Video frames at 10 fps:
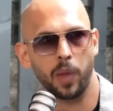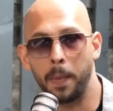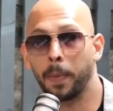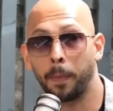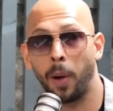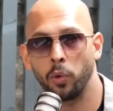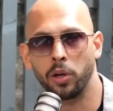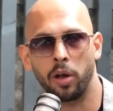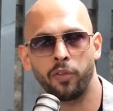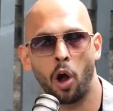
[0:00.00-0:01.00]
I'm a
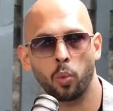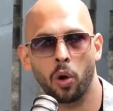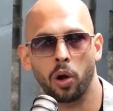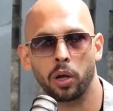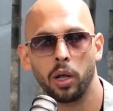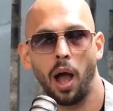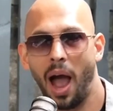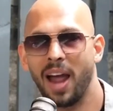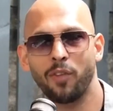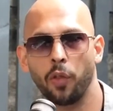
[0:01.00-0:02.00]
proponent of hard work.
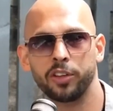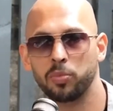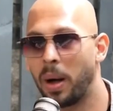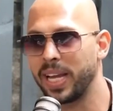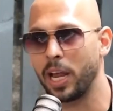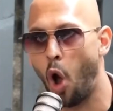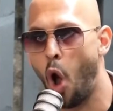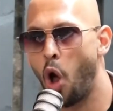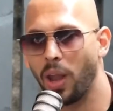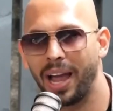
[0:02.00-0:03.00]
I have all this money and
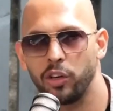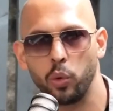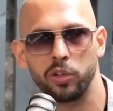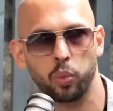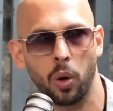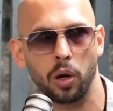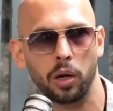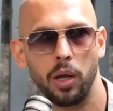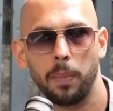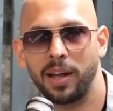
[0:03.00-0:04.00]
all I do is
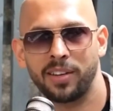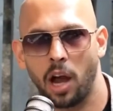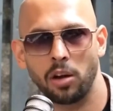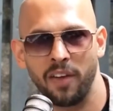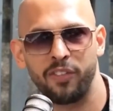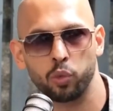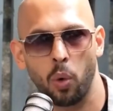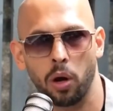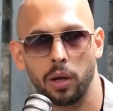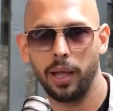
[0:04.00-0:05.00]
work. My entire life is
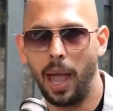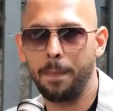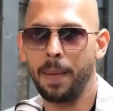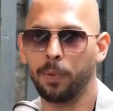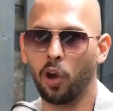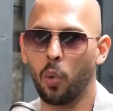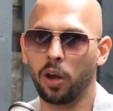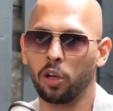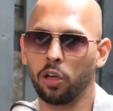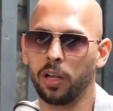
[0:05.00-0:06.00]
work. And people don't
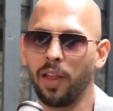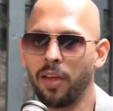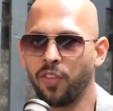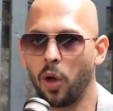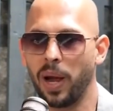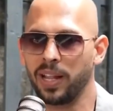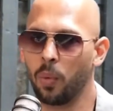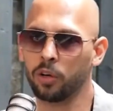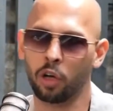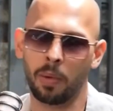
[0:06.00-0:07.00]
want to look at life that way. They
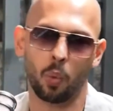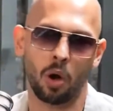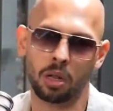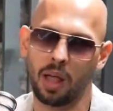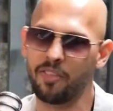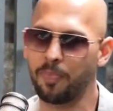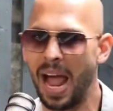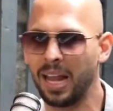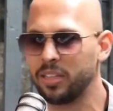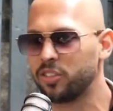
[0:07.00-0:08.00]
want to talk about work life
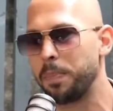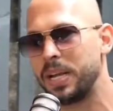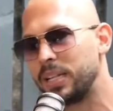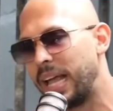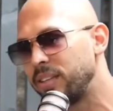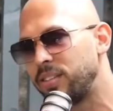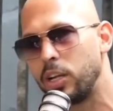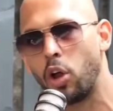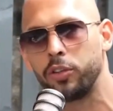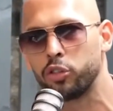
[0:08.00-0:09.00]
balance and being lazy
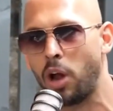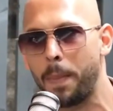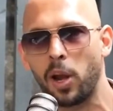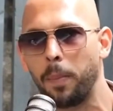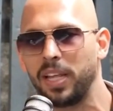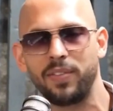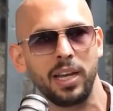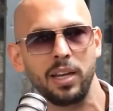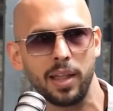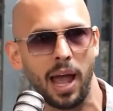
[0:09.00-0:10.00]
and all this crap. I don't believe in
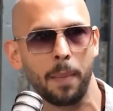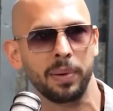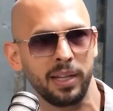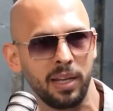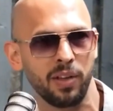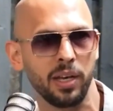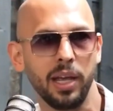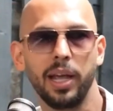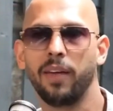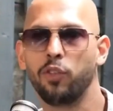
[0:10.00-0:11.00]
any of that. I believe in
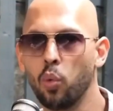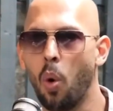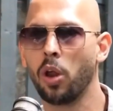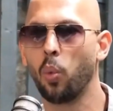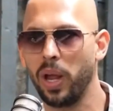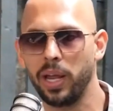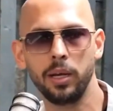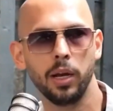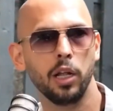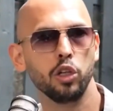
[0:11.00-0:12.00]
if you want to
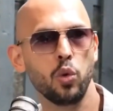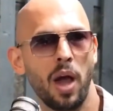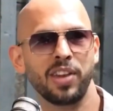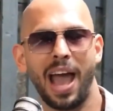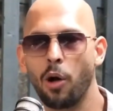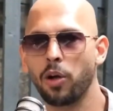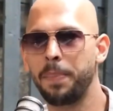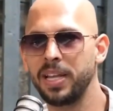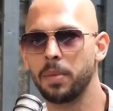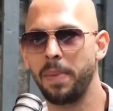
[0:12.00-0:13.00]
win, you have to
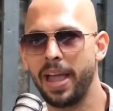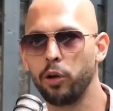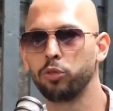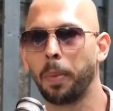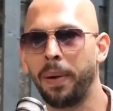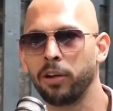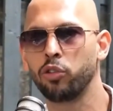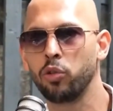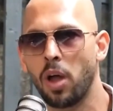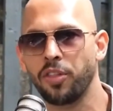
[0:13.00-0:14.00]
outcompete the man who's prepared
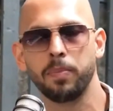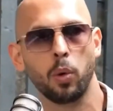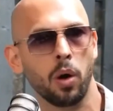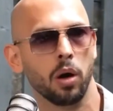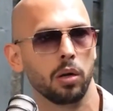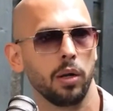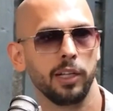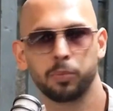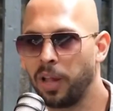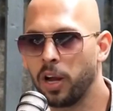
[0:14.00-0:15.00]
to do nothing but work.
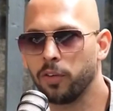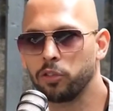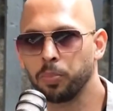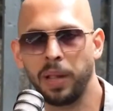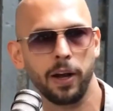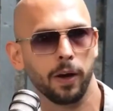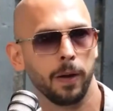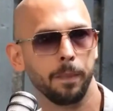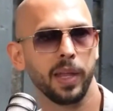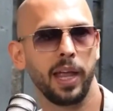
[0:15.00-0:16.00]
It's player versus player.
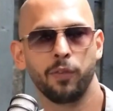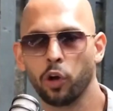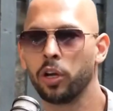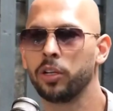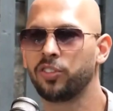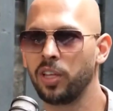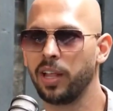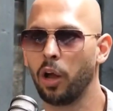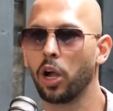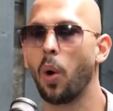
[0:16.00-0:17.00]
If you're going to sit
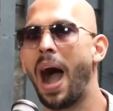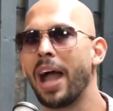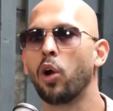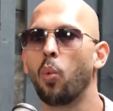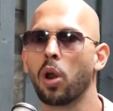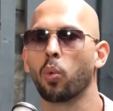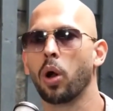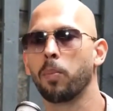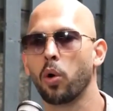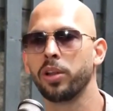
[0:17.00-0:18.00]
there and go, I don't want to
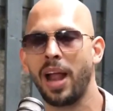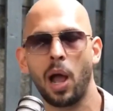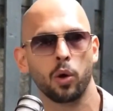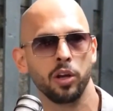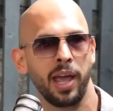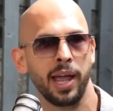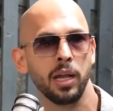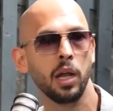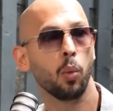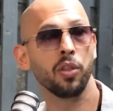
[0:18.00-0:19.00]
work more than an hour a day,
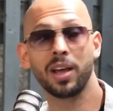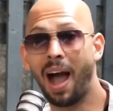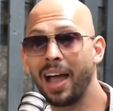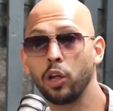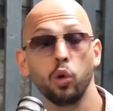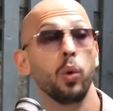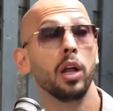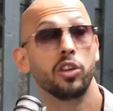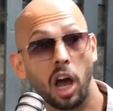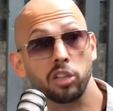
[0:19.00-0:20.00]
well, the guy who
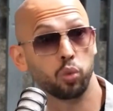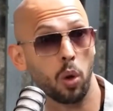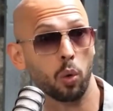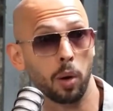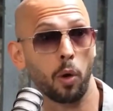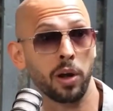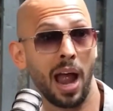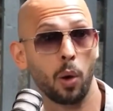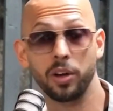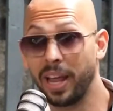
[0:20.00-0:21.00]
does want to work more than
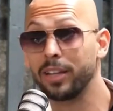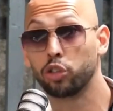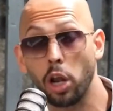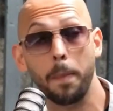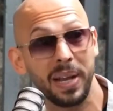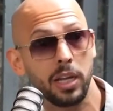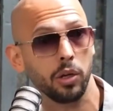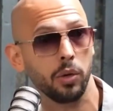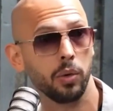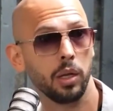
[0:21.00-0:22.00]
an hour a day is going to beat
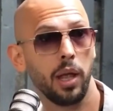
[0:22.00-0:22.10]
you.